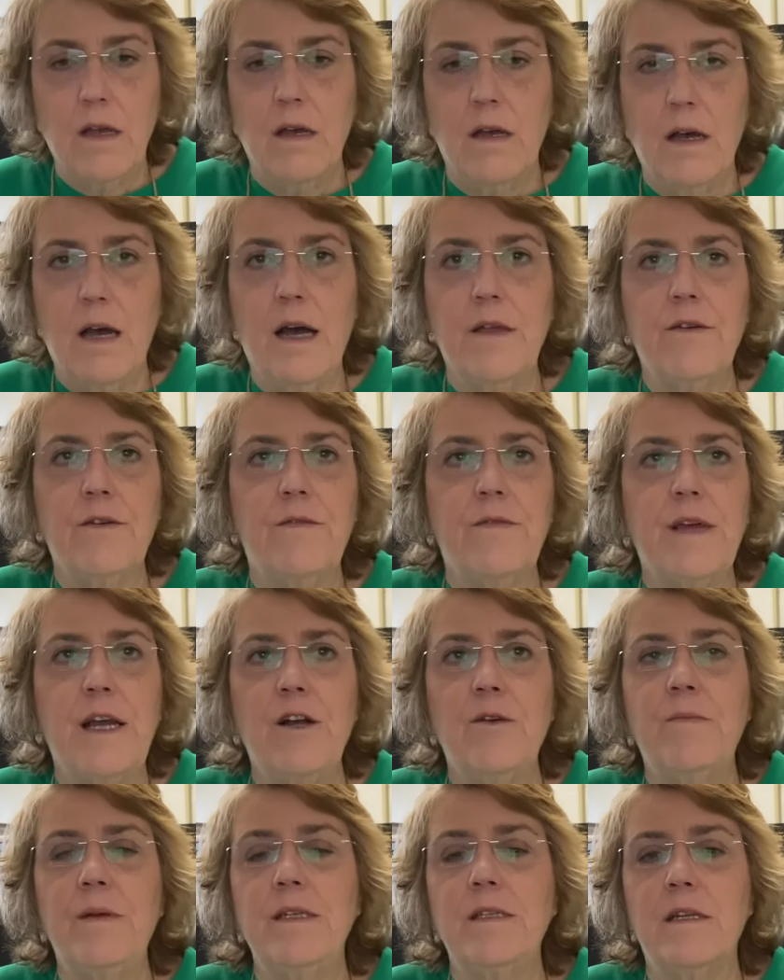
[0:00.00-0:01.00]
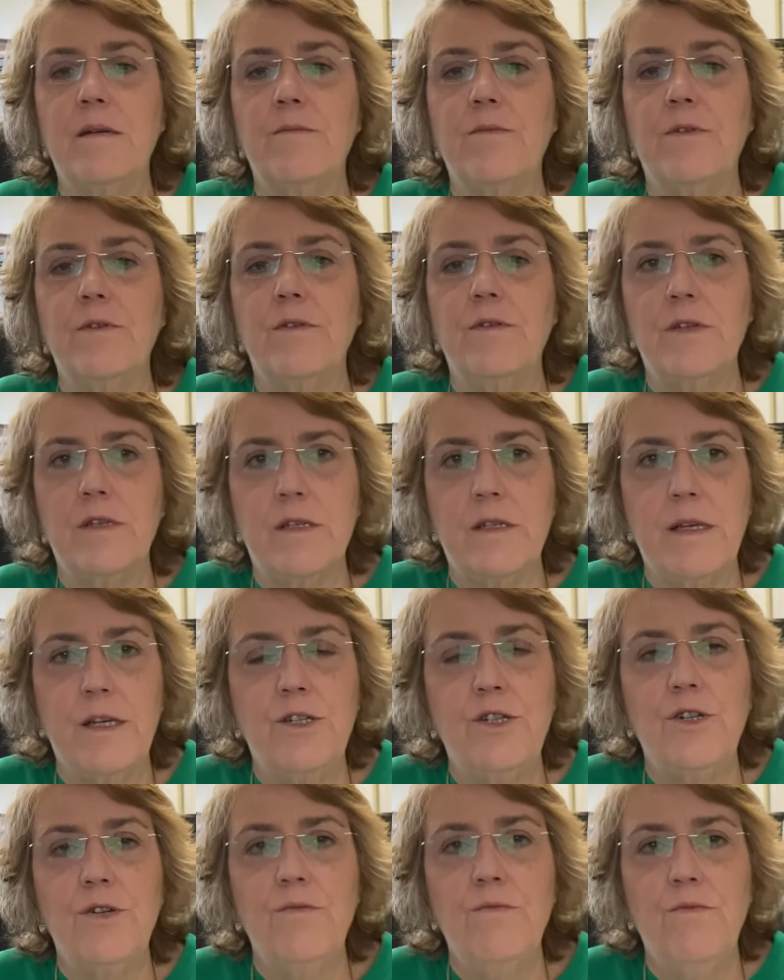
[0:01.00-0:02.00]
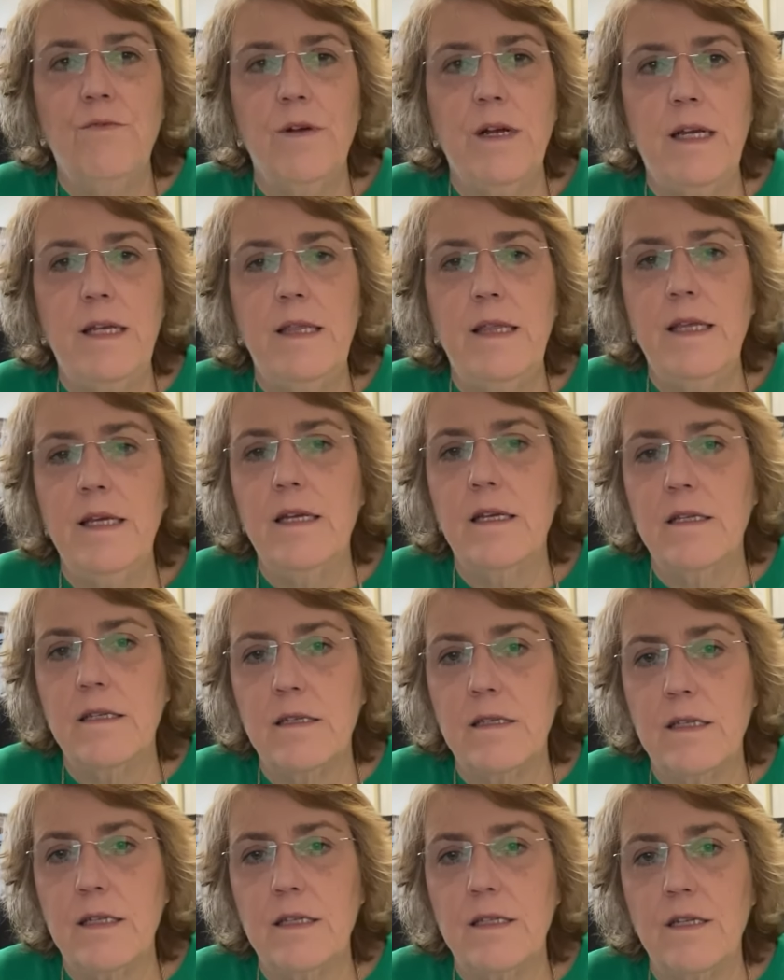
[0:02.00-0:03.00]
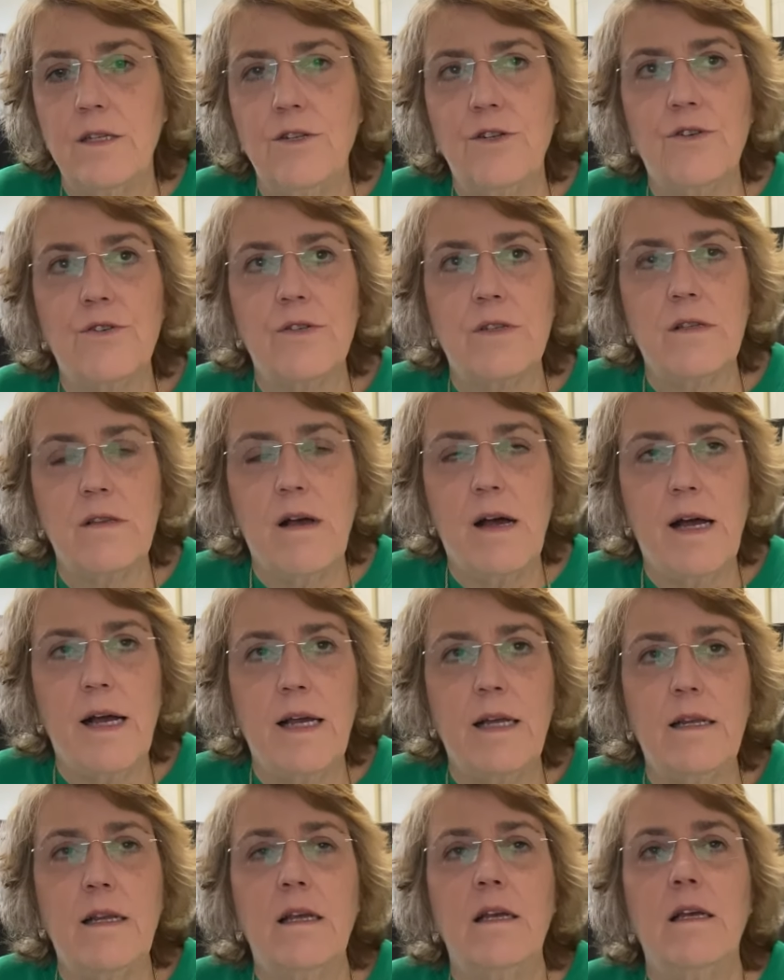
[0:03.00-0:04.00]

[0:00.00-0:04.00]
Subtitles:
Other therapies, and I'm going to just let you read this. It's in your slide.